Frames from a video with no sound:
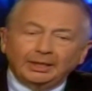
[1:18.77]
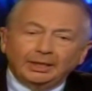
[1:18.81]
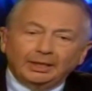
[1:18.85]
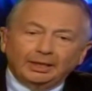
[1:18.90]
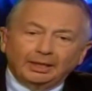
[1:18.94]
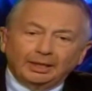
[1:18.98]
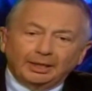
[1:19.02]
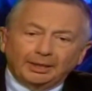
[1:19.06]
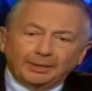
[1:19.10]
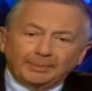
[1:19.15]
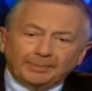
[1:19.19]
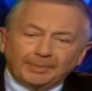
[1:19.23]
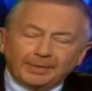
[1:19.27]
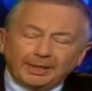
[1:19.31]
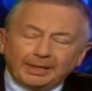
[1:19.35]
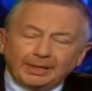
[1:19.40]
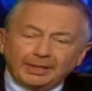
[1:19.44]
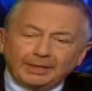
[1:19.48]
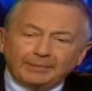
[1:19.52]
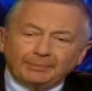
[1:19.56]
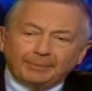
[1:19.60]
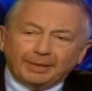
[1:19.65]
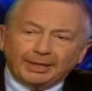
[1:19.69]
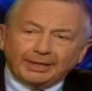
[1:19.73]

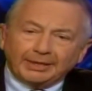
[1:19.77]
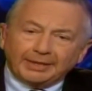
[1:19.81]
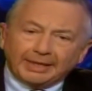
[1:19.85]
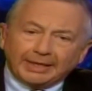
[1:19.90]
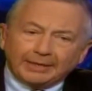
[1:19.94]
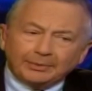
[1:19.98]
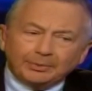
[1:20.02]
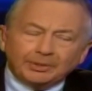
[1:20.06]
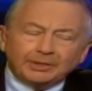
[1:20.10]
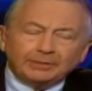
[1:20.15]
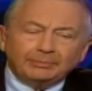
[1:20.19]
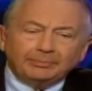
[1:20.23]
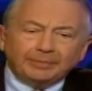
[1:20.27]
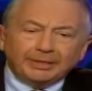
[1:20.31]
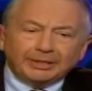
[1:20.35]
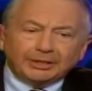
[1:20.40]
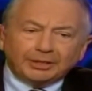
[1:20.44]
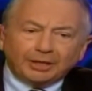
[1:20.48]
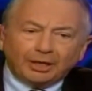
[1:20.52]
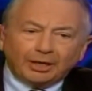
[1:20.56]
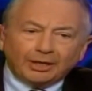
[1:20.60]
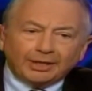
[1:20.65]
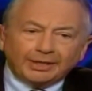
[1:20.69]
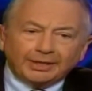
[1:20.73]
But they would be
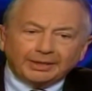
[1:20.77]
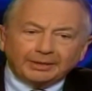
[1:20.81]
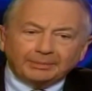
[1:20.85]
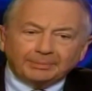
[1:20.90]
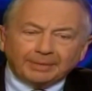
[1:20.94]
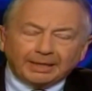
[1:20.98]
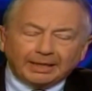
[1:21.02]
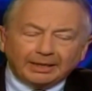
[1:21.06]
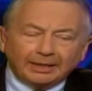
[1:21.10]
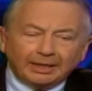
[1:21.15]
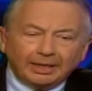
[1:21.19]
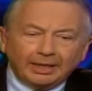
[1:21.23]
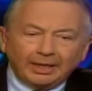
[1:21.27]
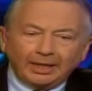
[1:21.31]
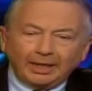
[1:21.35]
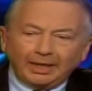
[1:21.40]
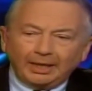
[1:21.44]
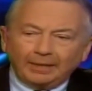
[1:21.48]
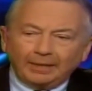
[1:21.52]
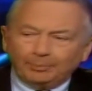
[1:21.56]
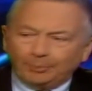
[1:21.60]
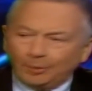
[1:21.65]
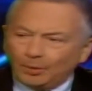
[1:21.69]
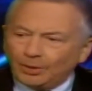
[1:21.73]
talking about,
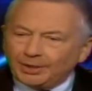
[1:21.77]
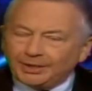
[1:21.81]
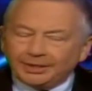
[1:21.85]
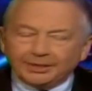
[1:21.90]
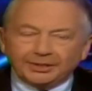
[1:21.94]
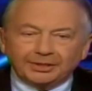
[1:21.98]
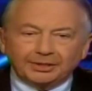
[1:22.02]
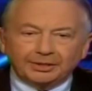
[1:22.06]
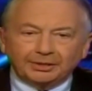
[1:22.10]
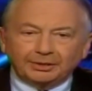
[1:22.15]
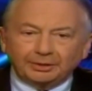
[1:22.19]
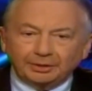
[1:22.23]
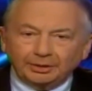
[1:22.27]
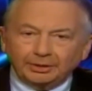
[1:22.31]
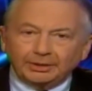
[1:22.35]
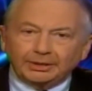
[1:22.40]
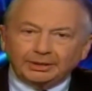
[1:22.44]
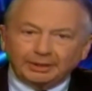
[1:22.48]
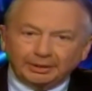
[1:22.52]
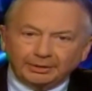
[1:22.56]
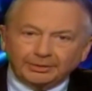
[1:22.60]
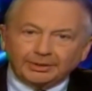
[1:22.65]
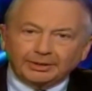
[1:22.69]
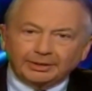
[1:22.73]
boy, this is good,
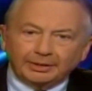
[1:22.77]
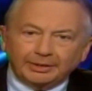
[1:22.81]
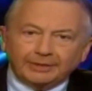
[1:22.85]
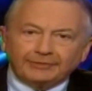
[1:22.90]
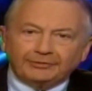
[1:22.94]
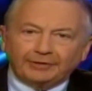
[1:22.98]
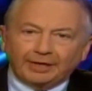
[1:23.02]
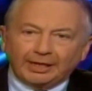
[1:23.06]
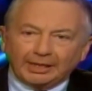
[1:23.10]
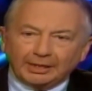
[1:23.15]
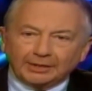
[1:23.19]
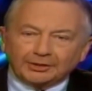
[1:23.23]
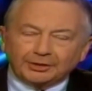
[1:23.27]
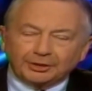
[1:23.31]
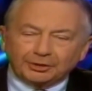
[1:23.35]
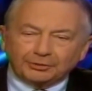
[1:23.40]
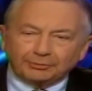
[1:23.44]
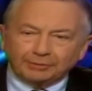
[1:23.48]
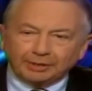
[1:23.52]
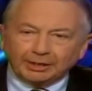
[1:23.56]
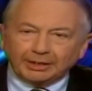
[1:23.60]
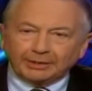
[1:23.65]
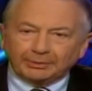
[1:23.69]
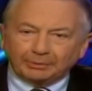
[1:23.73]
you know, the violence
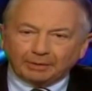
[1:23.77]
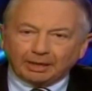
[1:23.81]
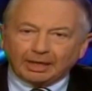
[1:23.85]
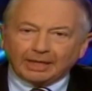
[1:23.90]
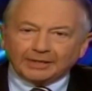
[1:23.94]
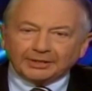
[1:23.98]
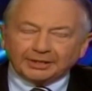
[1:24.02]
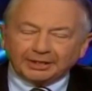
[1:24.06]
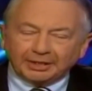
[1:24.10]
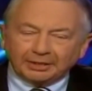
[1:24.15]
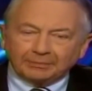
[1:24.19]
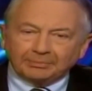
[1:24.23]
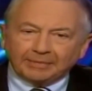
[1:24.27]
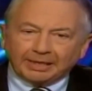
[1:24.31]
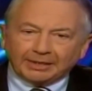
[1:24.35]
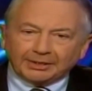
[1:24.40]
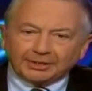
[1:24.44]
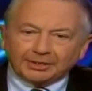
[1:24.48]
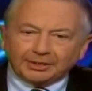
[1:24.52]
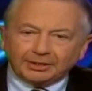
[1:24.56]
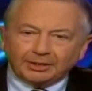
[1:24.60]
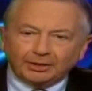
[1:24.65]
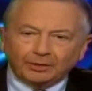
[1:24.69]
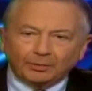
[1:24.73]
is really rising in
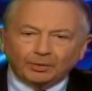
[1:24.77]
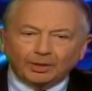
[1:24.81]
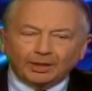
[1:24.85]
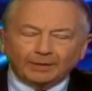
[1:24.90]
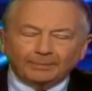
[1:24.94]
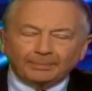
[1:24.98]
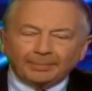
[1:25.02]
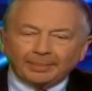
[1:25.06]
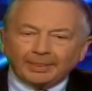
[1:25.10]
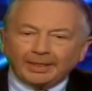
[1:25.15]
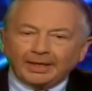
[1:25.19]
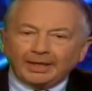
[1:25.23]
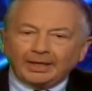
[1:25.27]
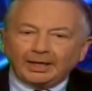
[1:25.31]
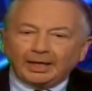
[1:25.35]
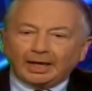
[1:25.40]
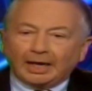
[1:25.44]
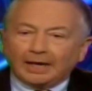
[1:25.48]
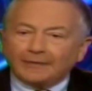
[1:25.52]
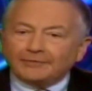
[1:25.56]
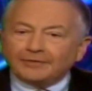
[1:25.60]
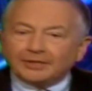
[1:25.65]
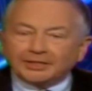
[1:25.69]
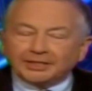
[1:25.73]
Mexico. Well,
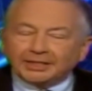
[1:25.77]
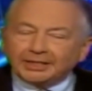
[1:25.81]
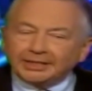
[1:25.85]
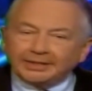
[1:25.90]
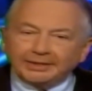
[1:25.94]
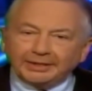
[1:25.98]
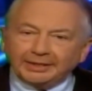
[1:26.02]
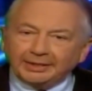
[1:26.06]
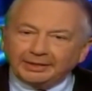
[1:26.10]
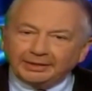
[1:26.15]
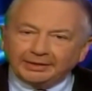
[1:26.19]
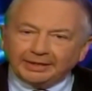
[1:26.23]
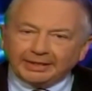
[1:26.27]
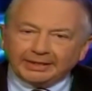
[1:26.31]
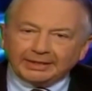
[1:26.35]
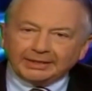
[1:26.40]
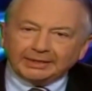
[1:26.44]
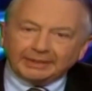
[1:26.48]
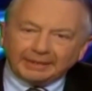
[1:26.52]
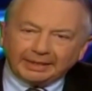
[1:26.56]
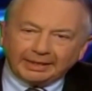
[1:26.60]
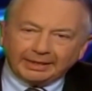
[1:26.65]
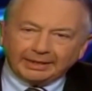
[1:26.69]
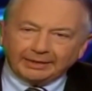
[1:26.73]
obviously, then, they
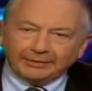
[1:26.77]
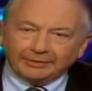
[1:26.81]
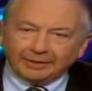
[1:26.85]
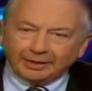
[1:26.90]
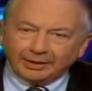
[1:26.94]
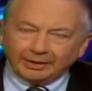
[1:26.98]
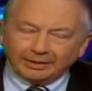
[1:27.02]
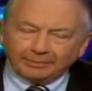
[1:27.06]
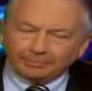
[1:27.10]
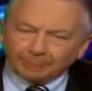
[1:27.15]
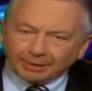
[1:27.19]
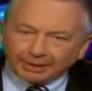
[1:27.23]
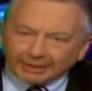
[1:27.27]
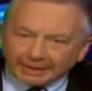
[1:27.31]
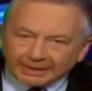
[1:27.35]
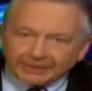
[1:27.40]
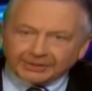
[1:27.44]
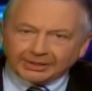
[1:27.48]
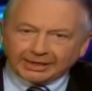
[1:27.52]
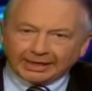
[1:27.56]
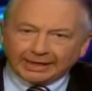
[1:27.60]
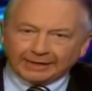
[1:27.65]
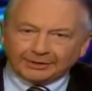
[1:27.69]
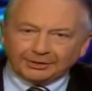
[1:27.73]
didn't have
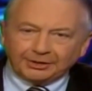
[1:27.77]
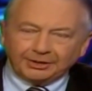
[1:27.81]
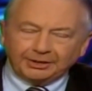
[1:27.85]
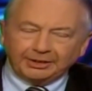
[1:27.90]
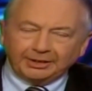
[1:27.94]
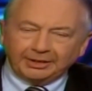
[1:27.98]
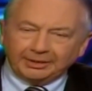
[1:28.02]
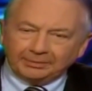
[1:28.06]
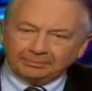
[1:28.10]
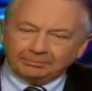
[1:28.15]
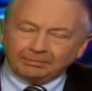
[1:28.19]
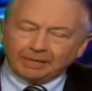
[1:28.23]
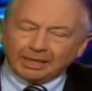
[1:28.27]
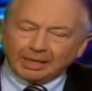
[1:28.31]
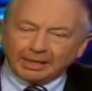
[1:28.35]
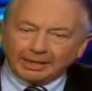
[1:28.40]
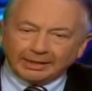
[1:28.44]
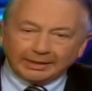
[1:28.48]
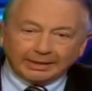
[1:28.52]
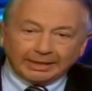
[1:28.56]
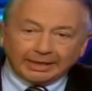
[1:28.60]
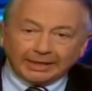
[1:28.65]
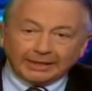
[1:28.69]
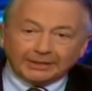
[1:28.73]
police action in
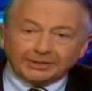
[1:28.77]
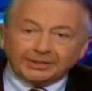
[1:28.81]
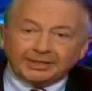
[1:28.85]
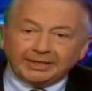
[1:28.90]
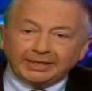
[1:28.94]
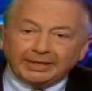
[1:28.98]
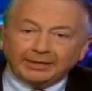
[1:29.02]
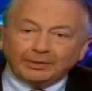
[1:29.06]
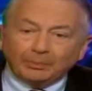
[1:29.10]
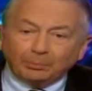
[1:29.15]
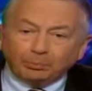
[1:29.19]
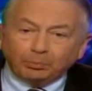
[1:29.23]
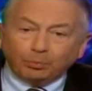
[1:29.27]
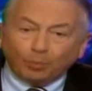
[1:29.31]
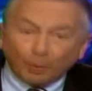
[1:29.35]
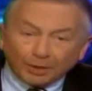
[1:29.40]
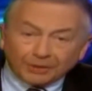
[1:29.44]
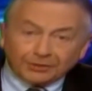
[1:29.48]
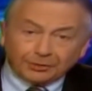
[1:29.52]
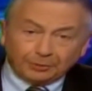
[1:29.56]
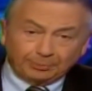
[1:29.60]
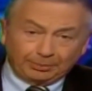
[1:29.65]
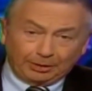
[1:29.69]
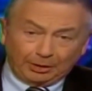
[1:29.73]
mind, and as the
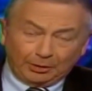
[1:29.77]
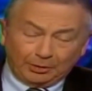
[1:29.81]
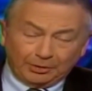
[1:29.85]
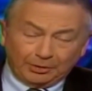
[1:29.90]
whistleblowers...